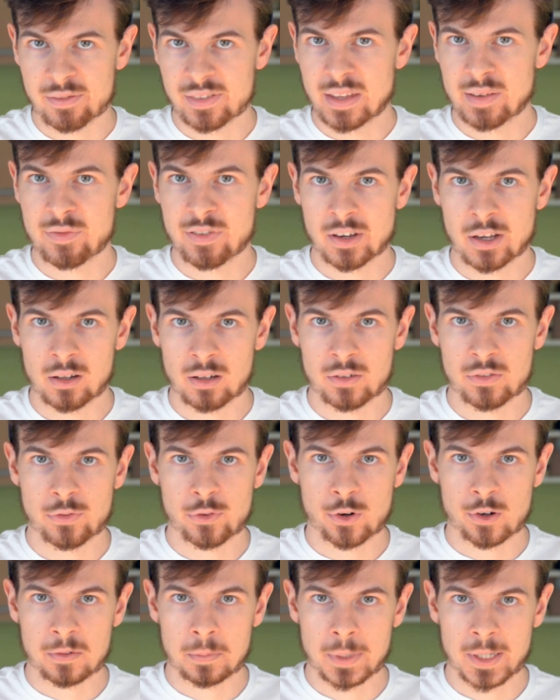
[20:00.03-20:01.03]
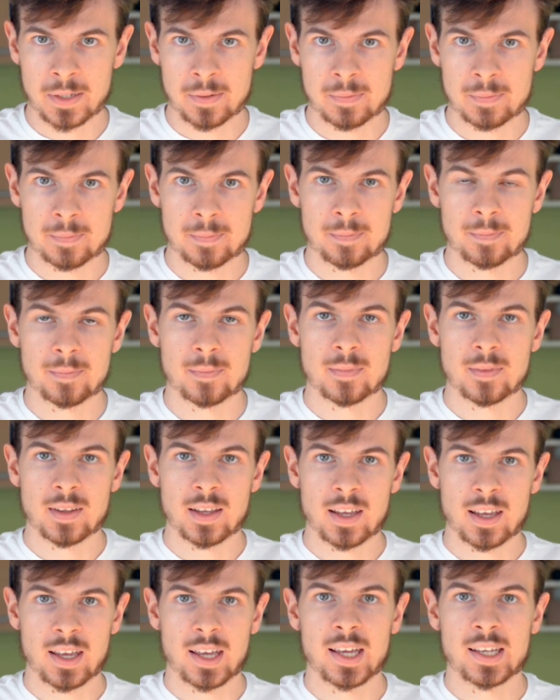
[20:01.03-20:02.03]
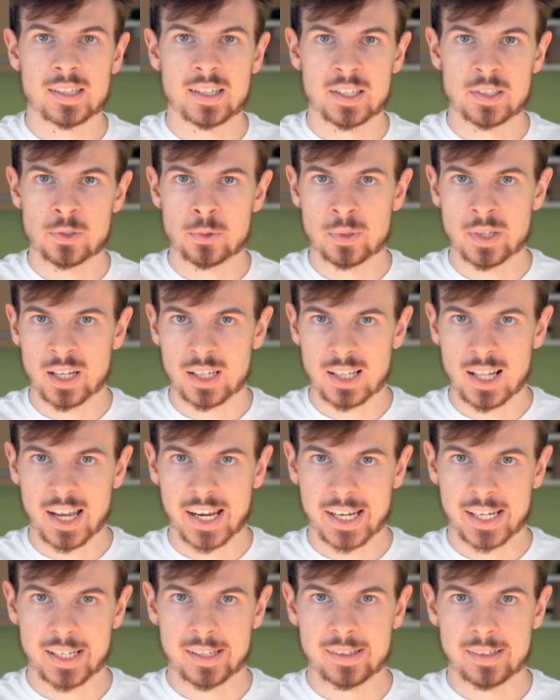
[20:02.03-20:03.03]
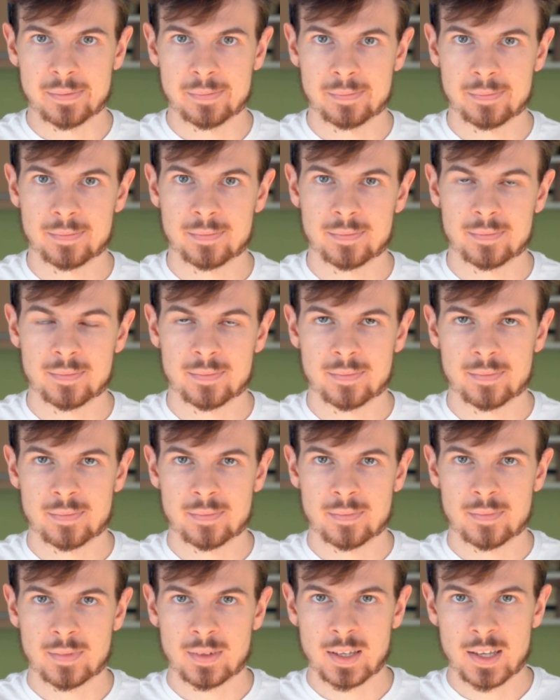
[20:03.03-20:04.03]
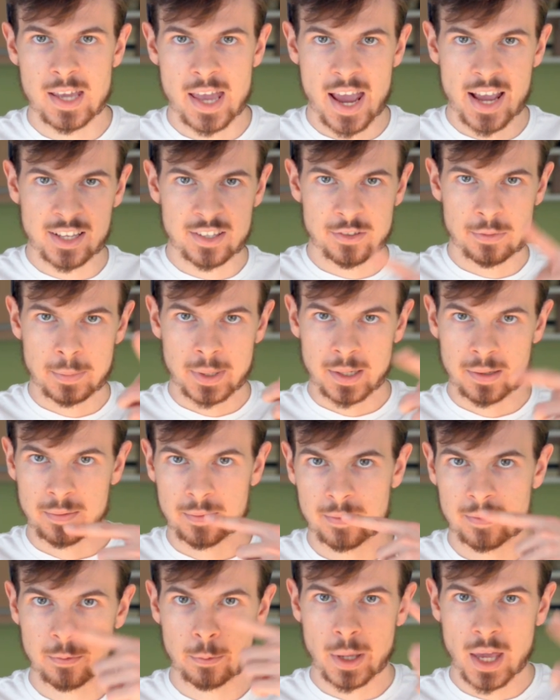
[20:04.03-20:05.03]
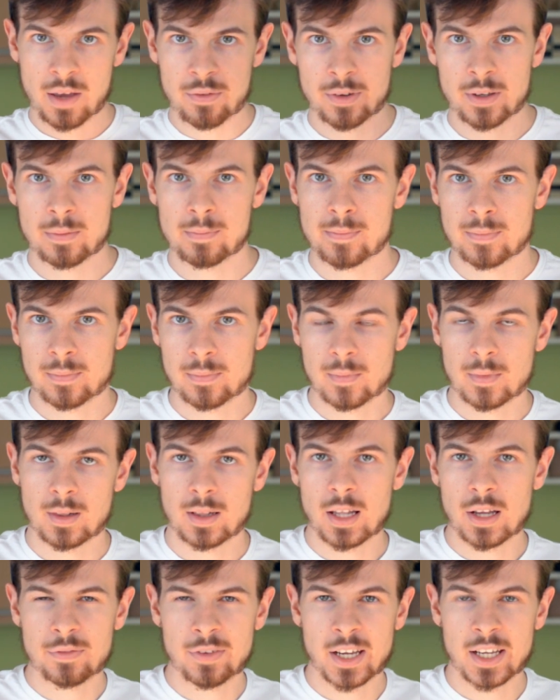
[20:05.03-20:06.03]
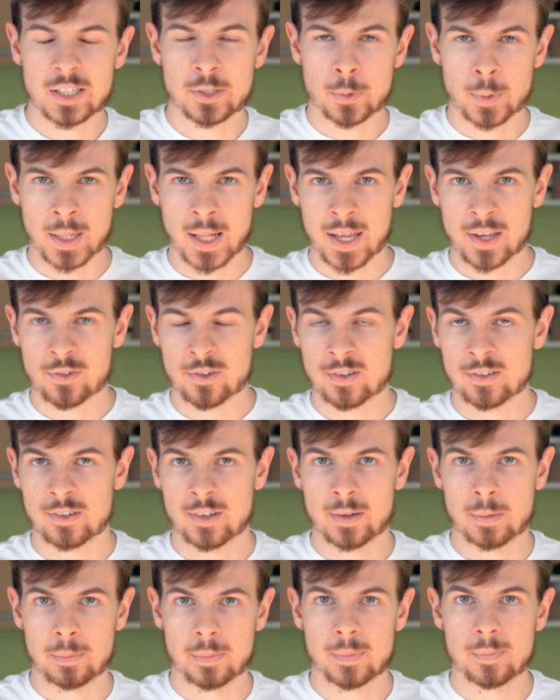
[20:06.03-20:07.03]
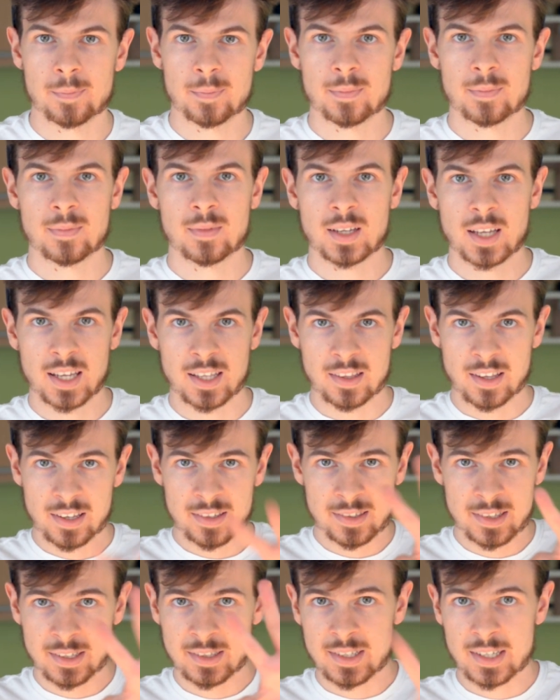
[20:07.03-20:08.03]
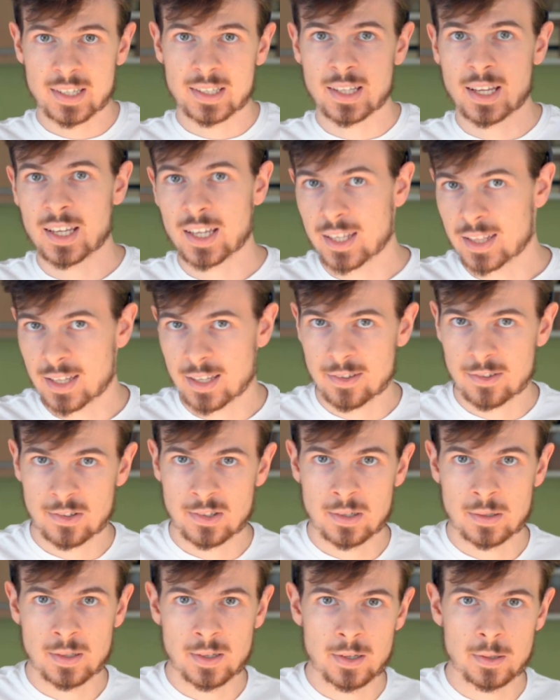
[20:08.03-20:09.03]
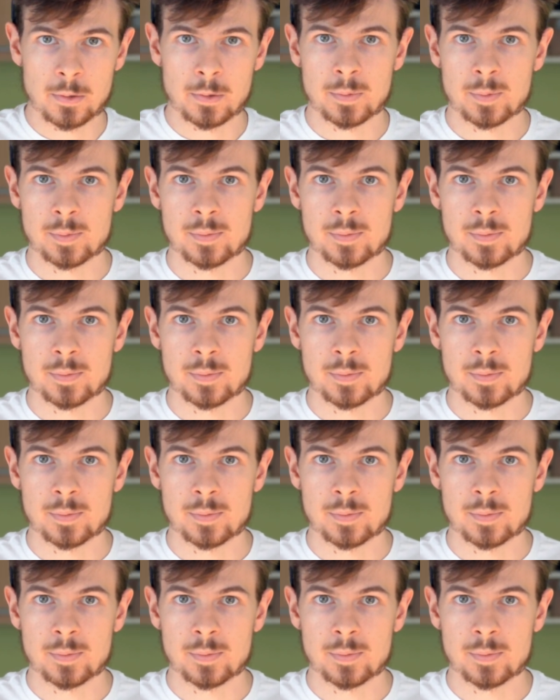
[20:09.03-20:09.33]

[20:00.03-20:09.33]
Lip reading: difficult for me, and I do not like it. He hates me. We have a love-hate relationship. He does the thing that he needs to do,